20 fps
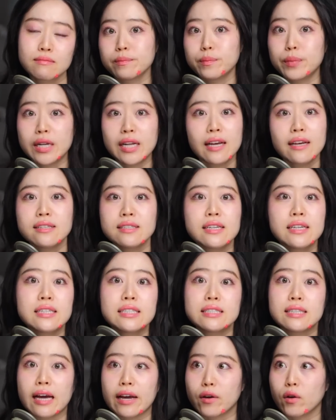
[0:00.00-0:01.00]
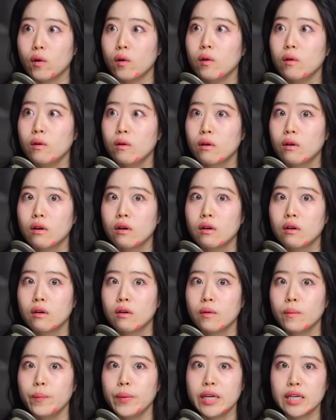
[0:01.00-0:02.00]
But is it a cycle?
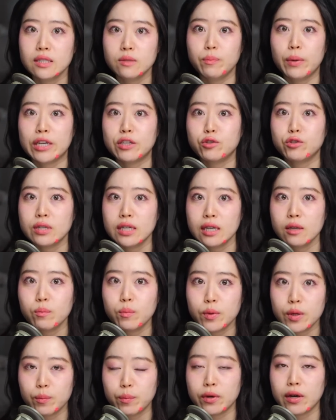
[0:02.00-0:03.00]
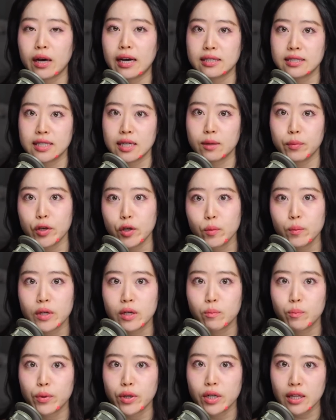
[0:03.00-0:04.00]
Because by treating people as
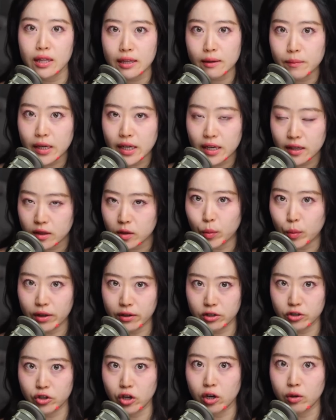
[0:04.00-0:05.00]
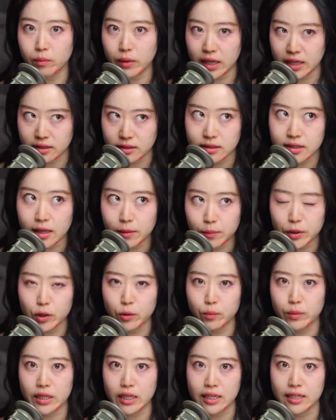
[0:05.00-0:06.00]
subhuman, putting them in the brother's home in
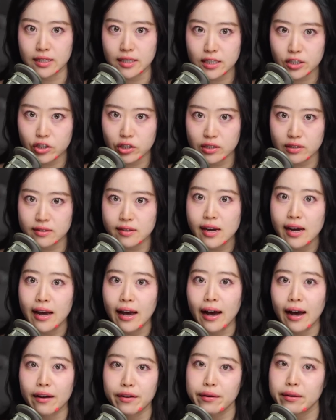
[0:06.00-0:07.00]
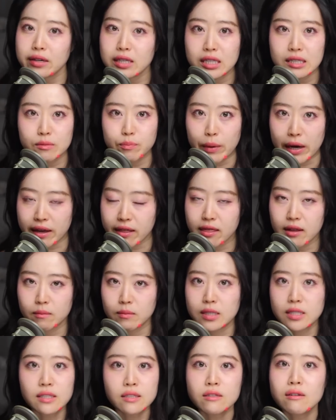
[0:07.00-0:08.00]
subhuman conditions, how do you expect them
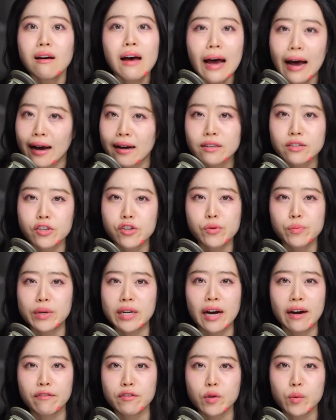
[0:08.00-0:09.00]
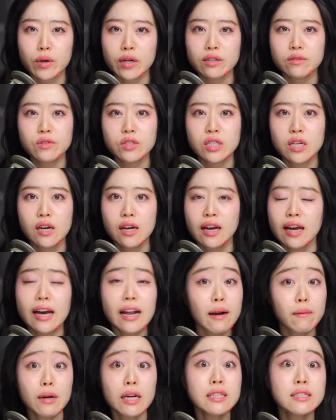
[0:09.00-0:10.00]
to still act human afterwards?
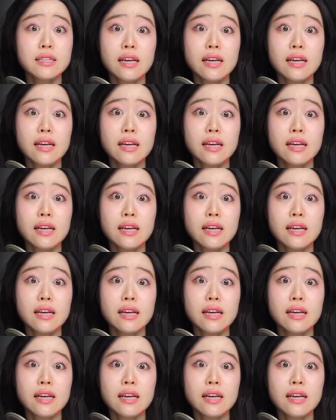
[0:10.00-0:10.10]
And I'm not